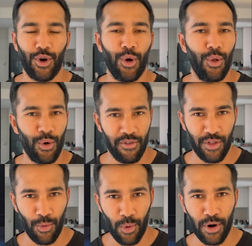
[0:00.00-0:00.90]
all over
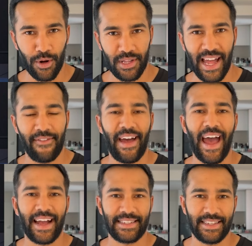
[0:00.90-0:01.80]
the world have
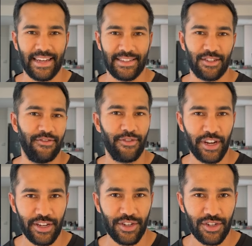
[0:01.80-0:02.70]
access to
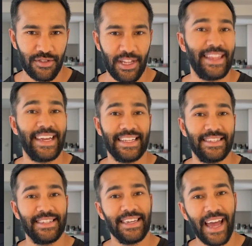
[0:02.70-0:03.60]
footage so that they can
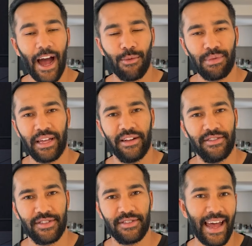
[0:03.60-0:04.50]
see how
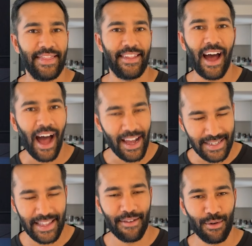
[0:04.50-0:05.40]
players at the
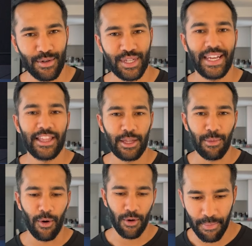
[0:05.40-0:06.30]
highest levels hit the
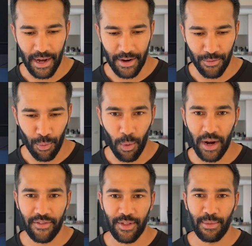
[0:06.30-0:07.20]
ball. But
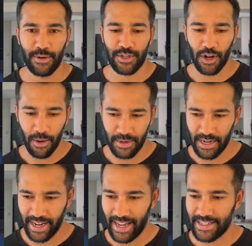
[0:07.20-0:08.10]
one of the most
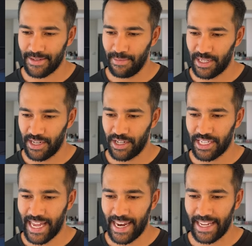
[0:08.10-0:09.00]
common, I guess,
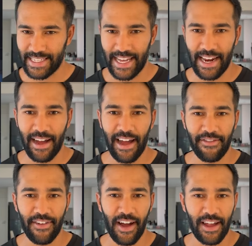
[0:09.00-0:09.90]
misunderstandings that I
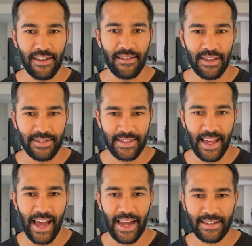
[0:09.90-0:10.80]
find is
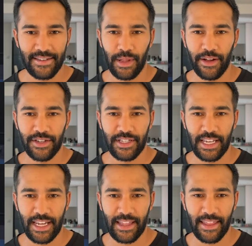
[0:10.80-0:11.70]
that players
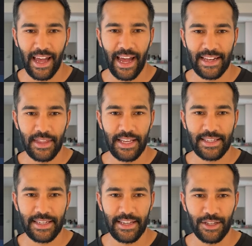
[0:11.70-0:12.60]
think that
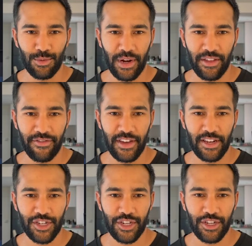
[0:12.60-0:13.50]
this is where the
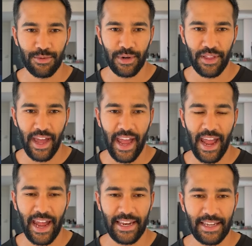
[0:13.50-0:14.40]
finish is, where the
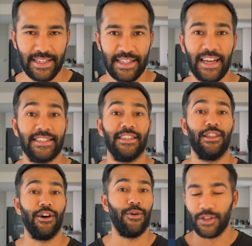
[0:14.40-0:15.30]
hand is nice
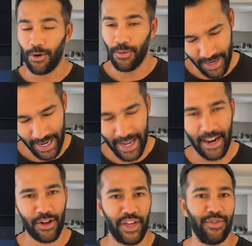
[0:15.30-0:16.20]
and low. So
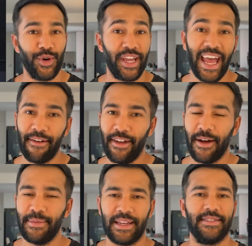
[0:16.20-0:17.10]
again, I'll give you a
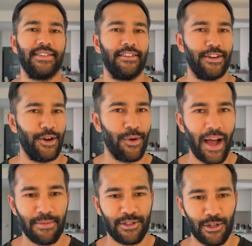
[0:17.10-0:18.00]
caveat because there are no
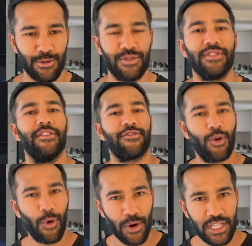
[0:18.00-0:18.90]
absolutes. Of
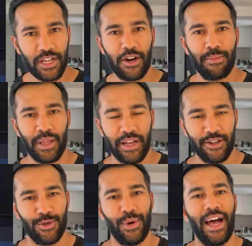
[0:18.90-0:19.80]
course, there are
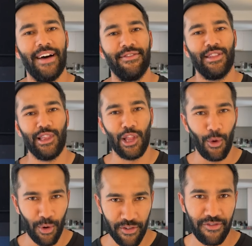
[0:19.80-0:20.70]
players who have
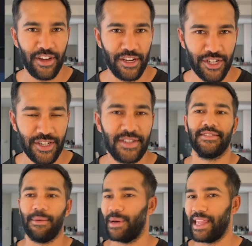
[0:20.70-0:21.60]
lower finishes.
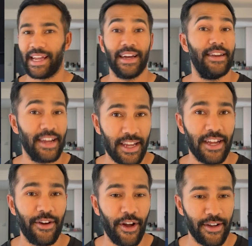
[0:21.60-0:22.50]
Someone like a Nick
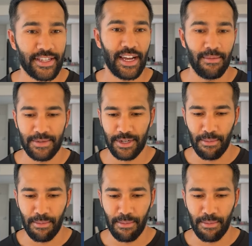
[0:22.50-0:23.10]
Kyrgios comes to